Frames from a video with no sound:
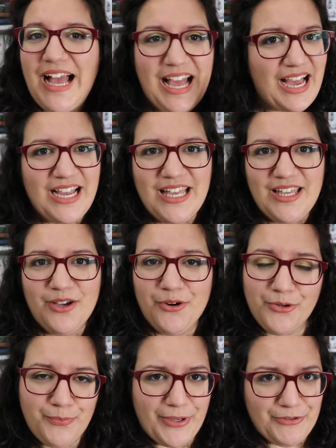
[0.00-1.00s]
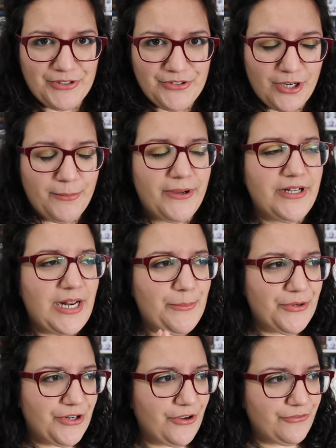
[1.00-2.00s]
I heard Patrick talk about it, I
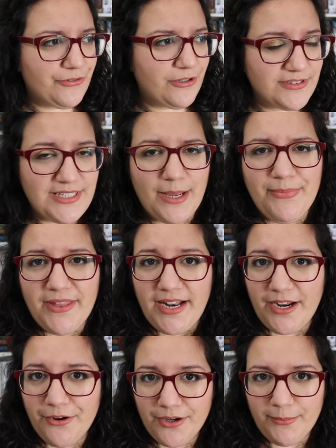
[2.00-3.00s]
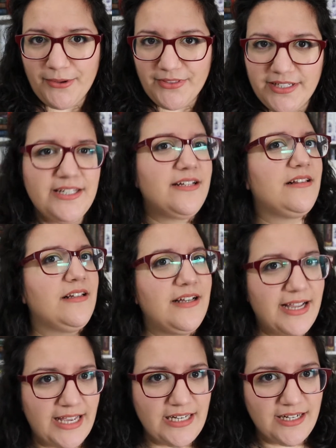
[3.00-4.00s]
put it off for a long time, then I heard about the deal,
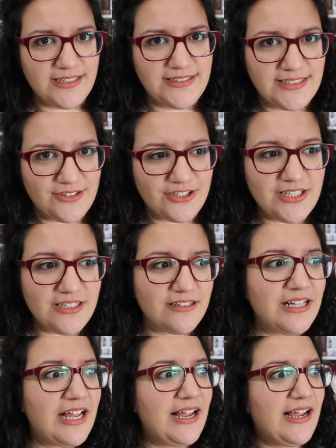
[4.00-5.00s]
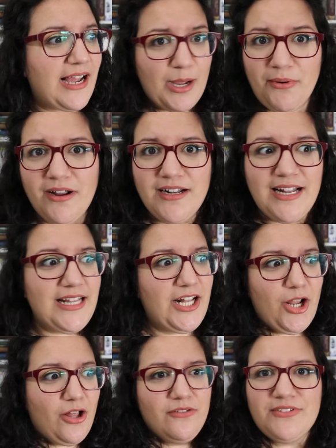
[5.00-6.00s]
89 cents on Kindle, I bought it, and then
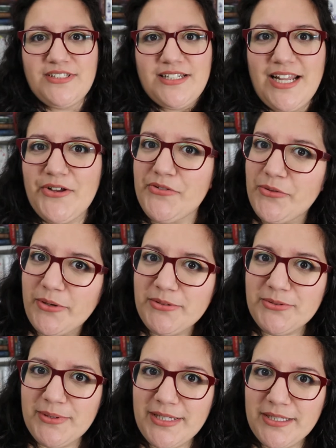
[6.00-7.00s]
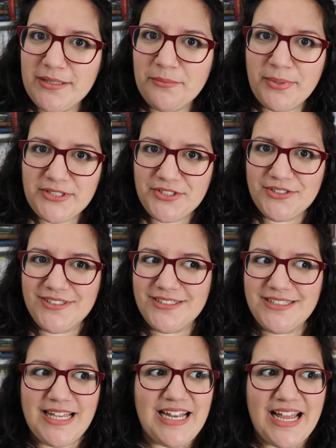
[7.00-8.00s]
all of a sudden everyone was reading Paternus,
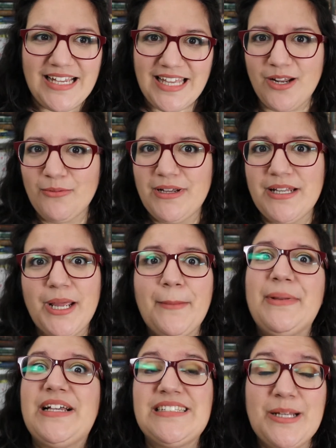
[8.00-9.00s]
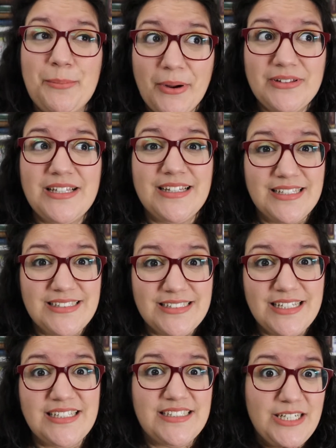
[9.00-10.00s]
and I cannot wait, because apparently this
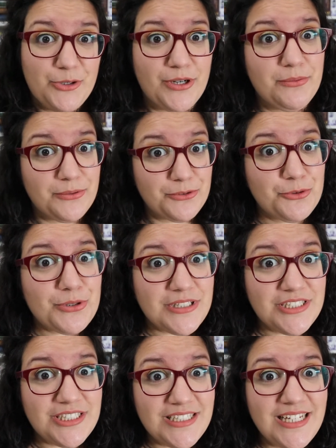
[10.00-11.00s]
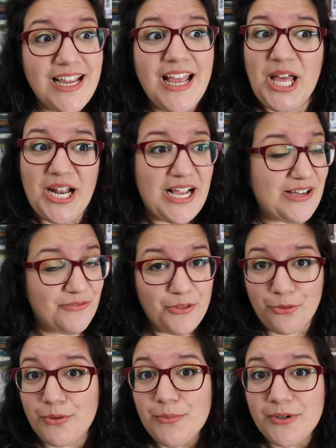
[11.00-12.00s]
is an incredible trilogy, and I have the
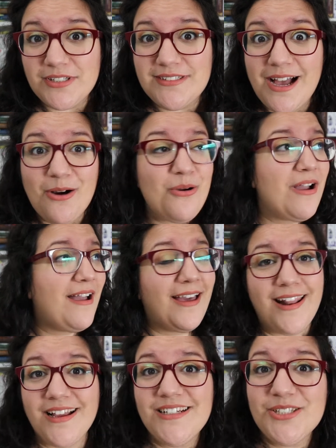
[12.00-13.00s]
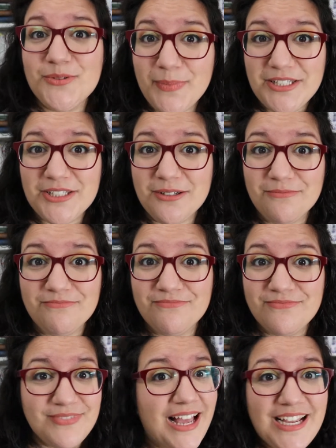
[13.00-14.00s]
three books now, and I can just binge
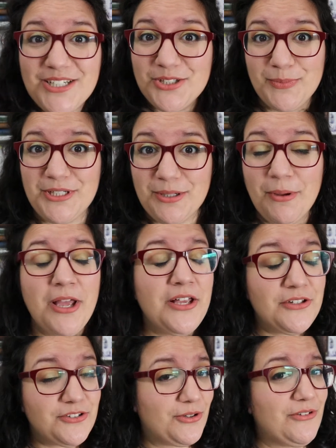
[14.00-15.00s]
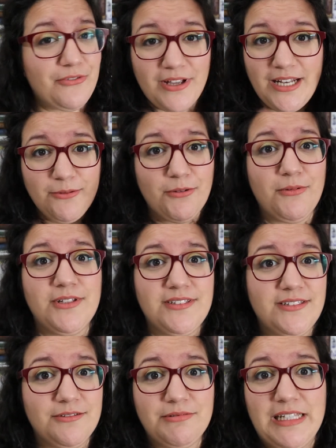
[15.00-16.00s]
them. So if anyone wants
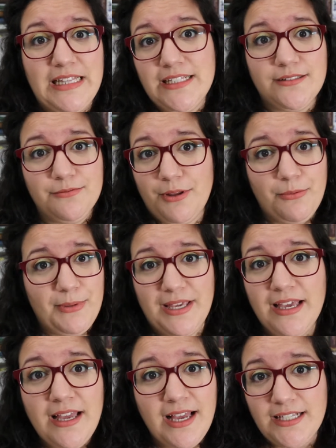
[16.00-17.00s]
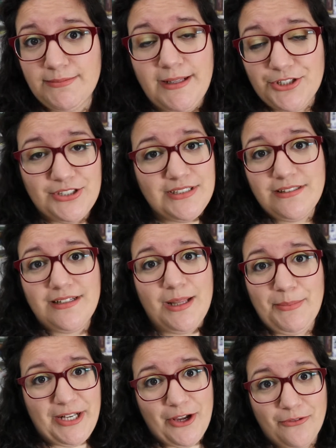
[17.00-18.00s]
to read this with me as well, just let
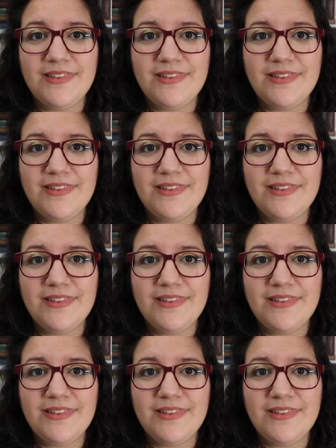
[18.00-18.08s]
me know.